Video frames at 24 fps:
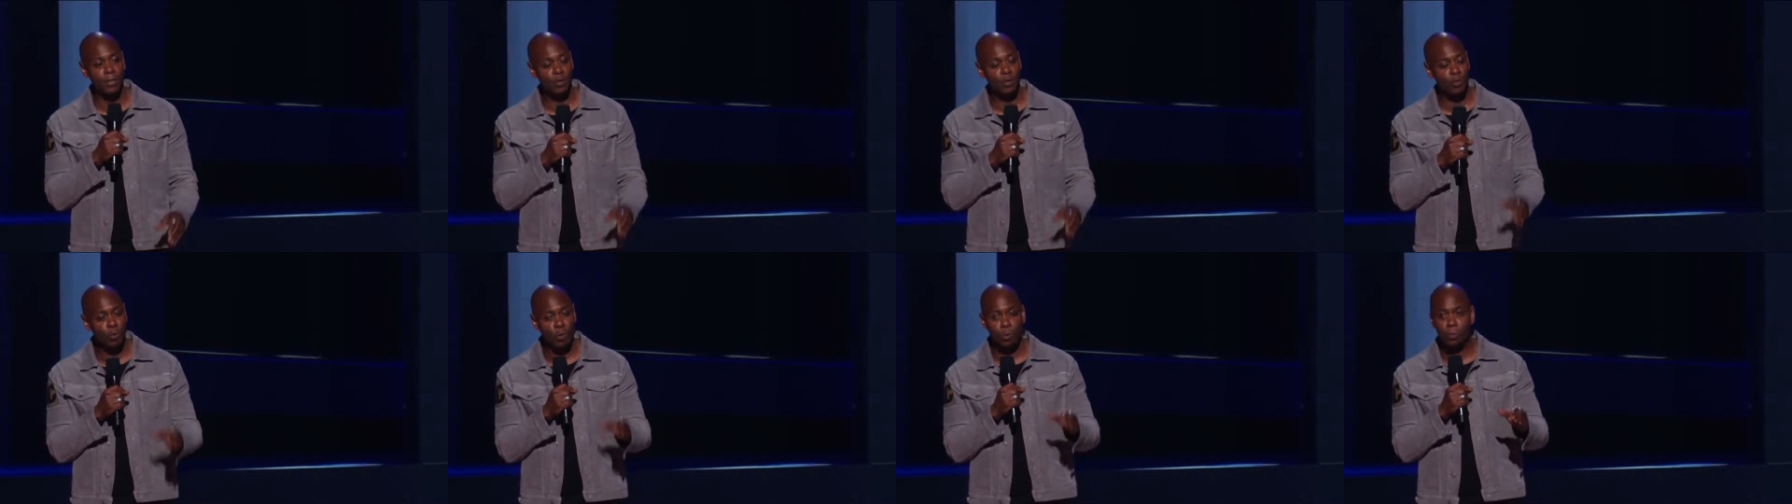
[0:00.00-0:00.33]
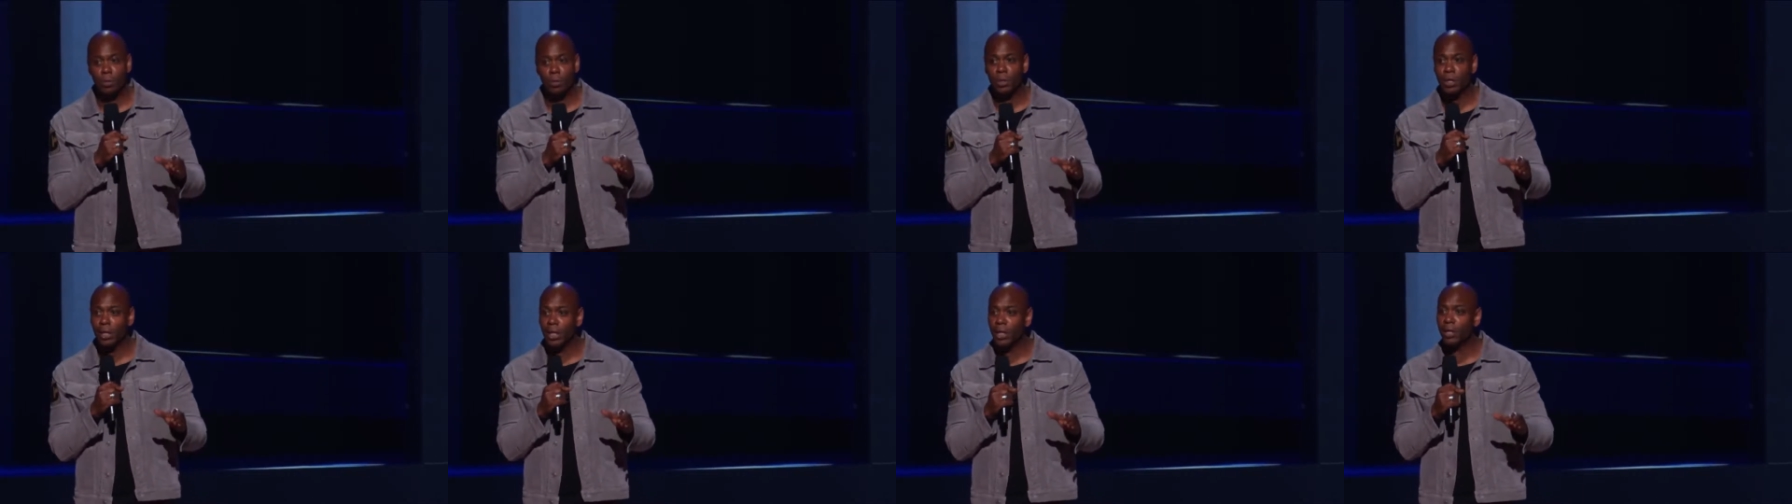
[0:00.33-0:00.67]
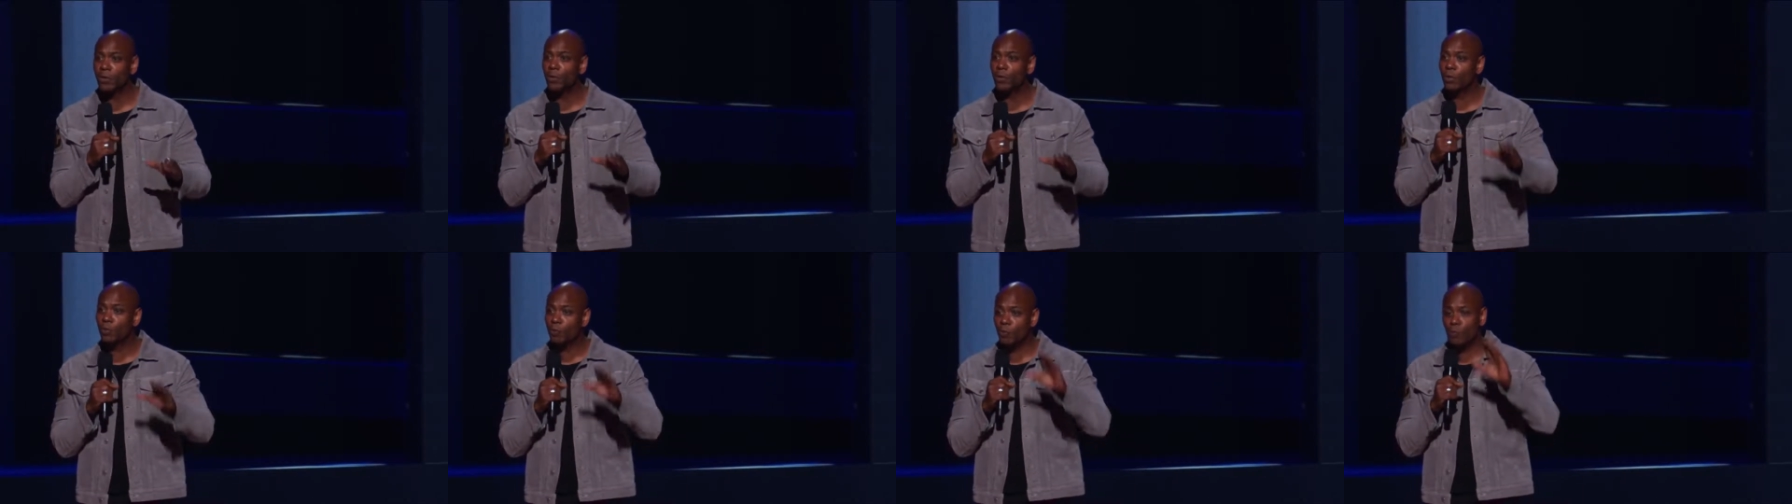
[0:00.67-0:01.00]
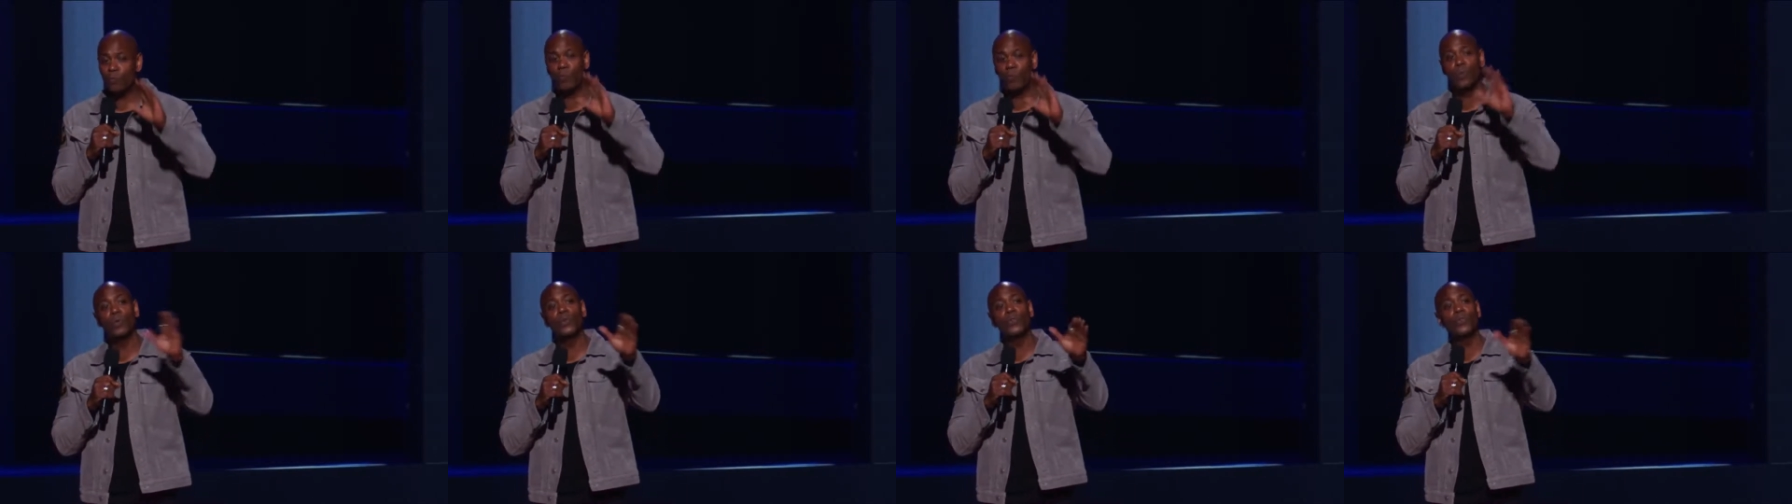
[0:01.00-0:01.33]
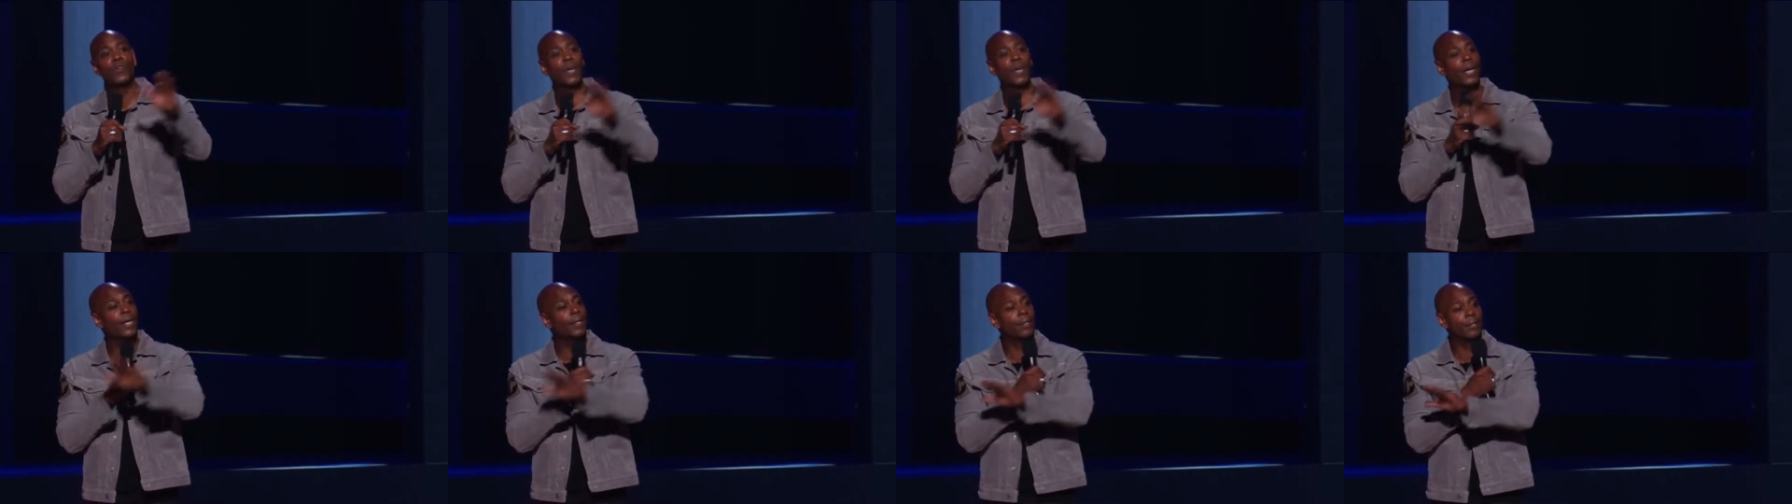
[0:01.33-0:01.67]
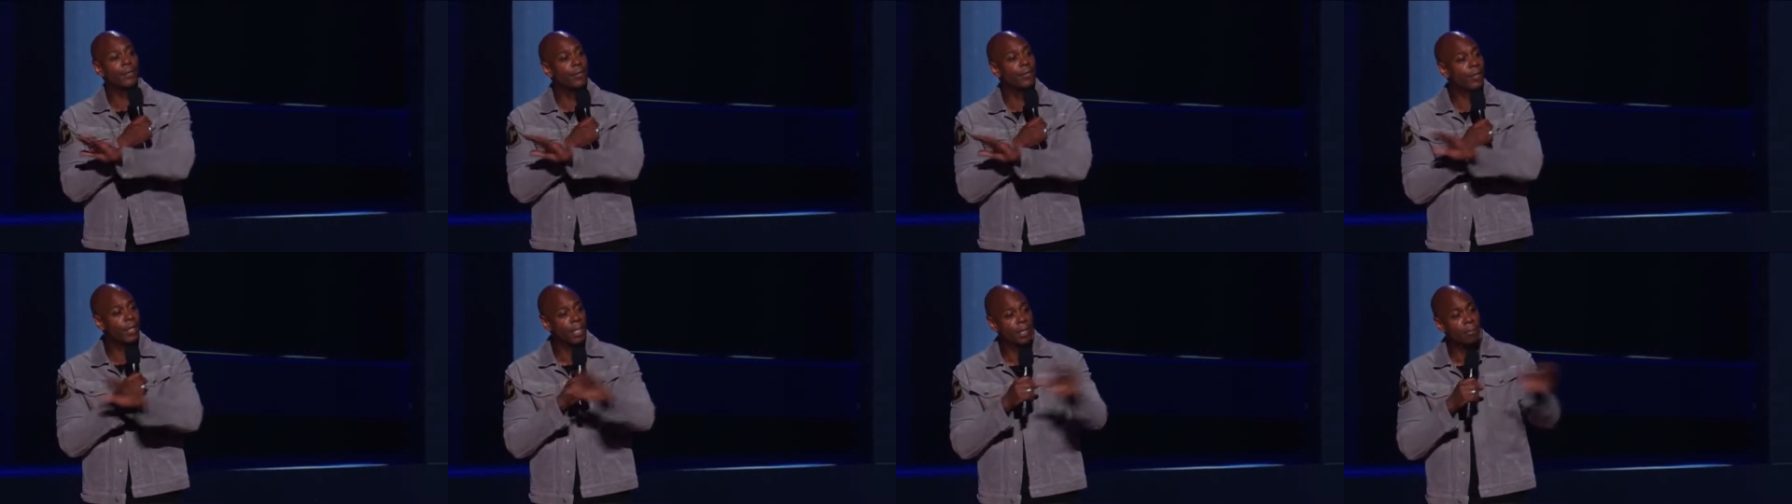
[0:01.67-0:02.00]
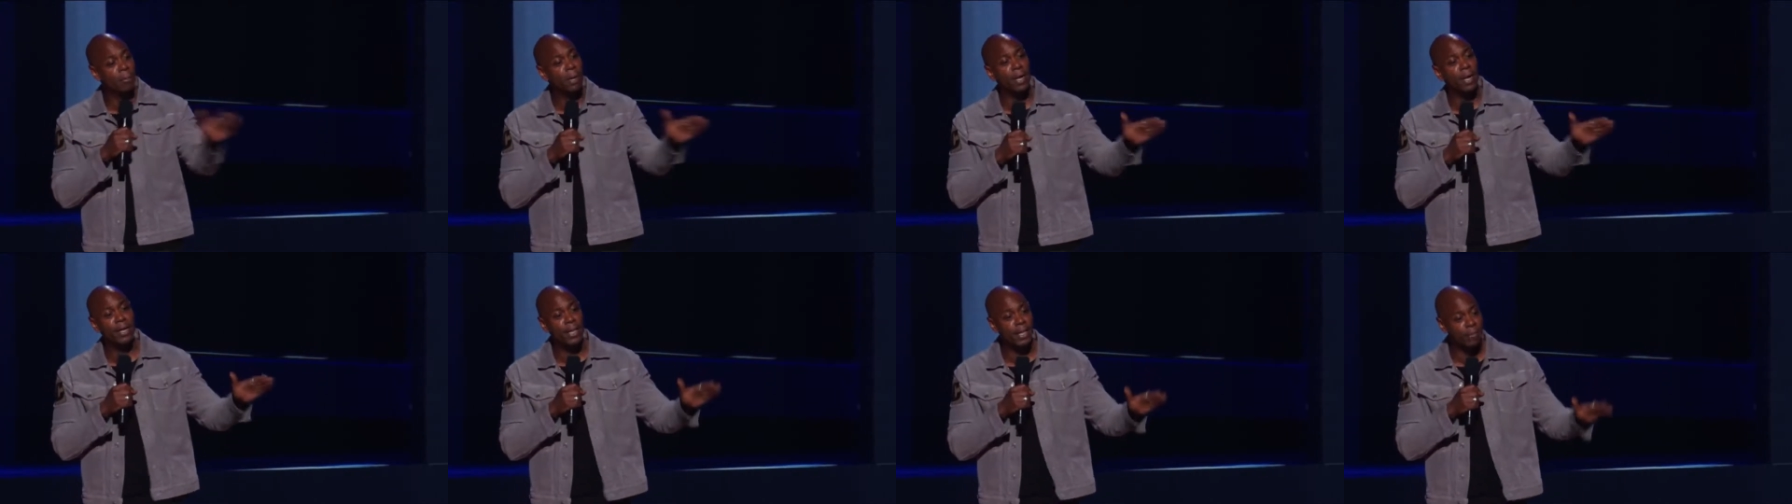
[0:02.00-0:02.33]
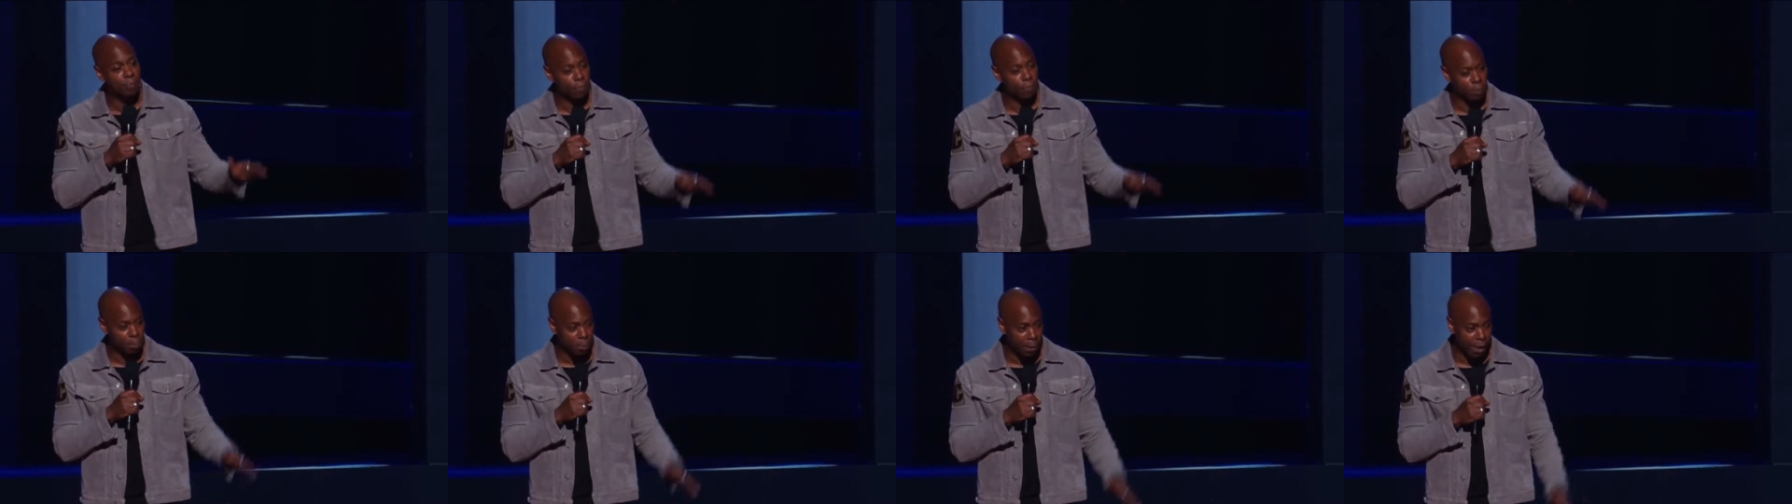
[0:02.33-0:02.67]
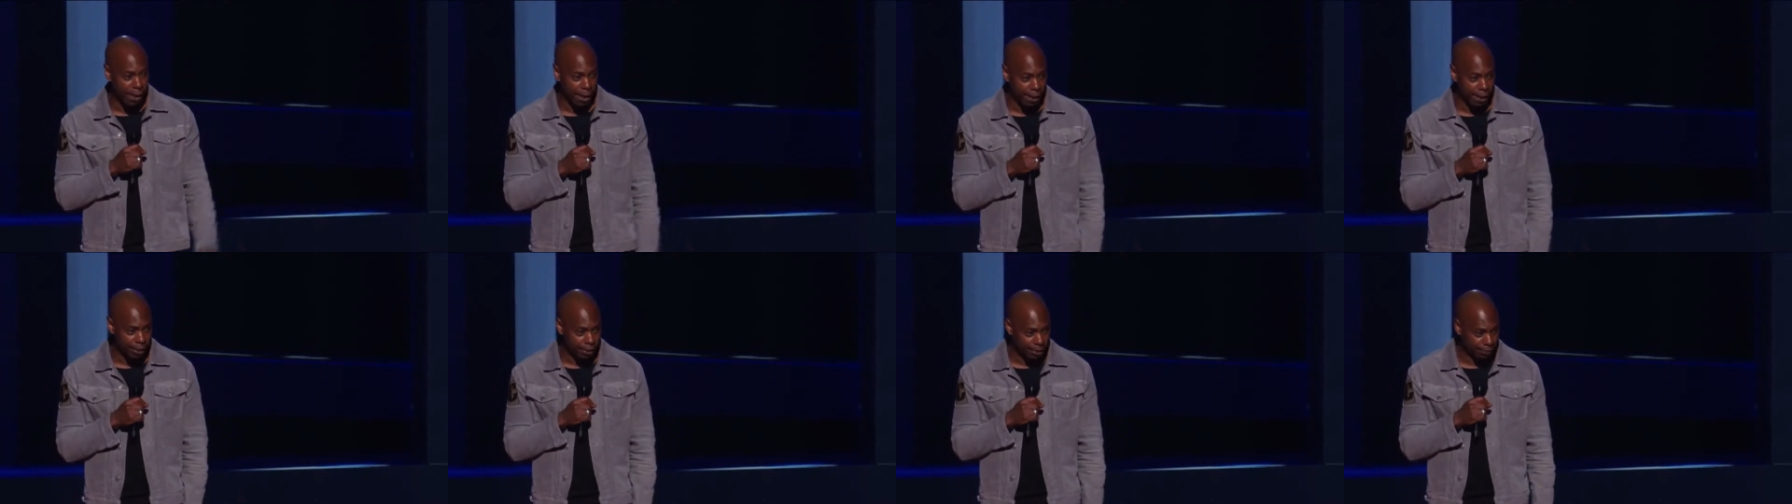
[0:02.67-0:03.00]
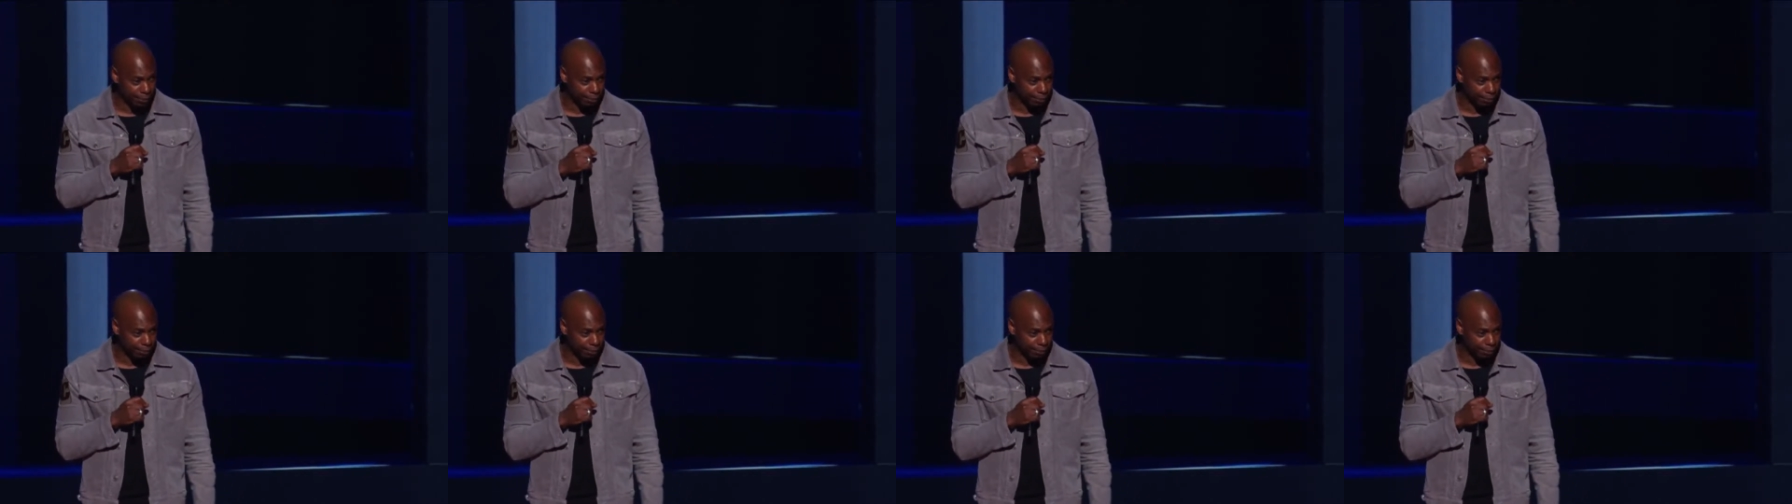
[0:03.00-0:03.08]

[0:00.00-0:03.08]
this woman had the foresight to think about everybody.